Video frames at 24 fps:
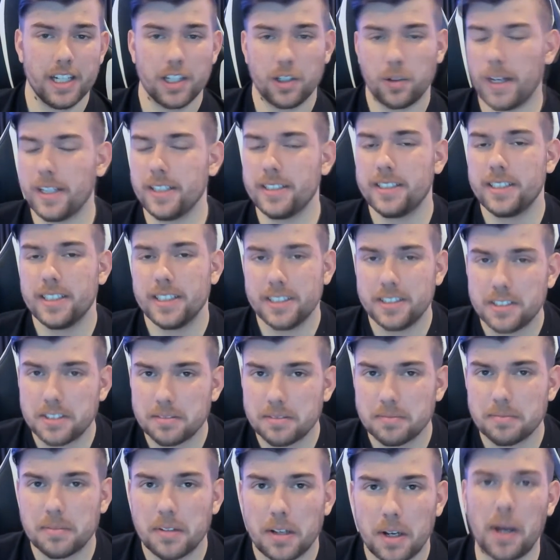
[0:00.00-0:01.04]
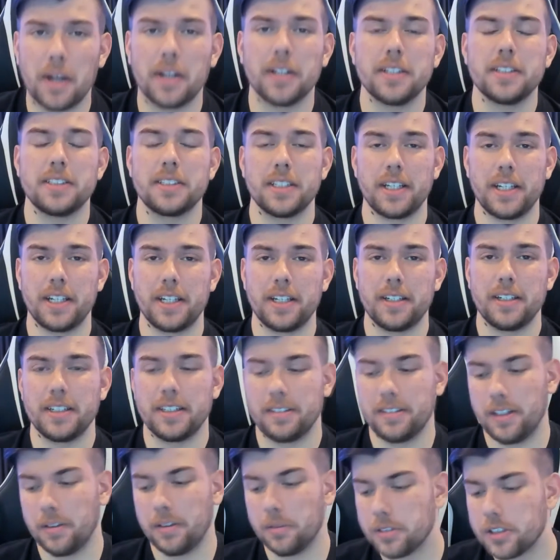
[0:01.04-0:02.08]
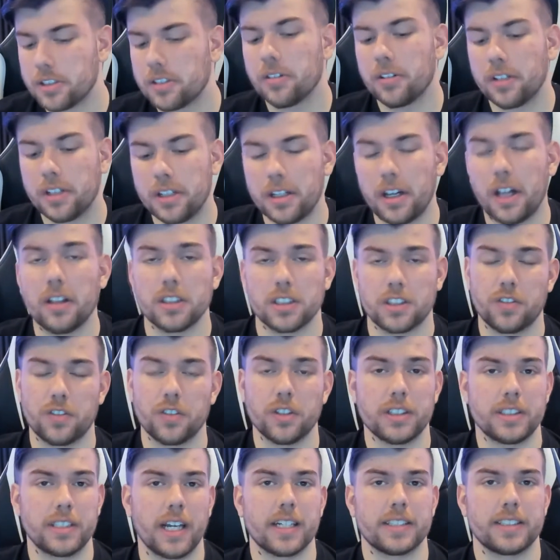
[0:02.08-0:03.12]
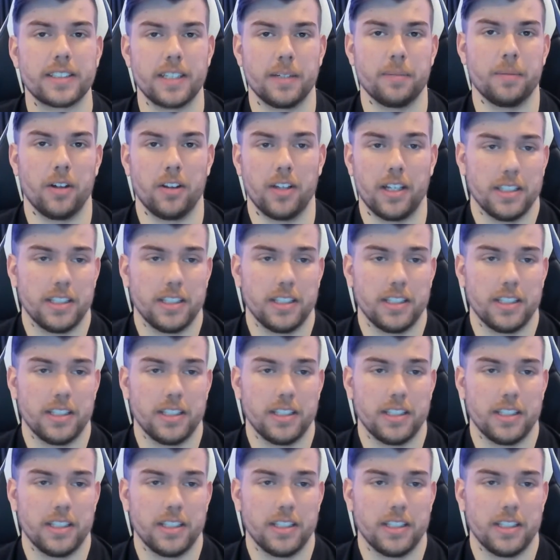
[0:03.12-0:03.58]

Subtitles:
Crysis, honestly, it was $30 for a tech demo.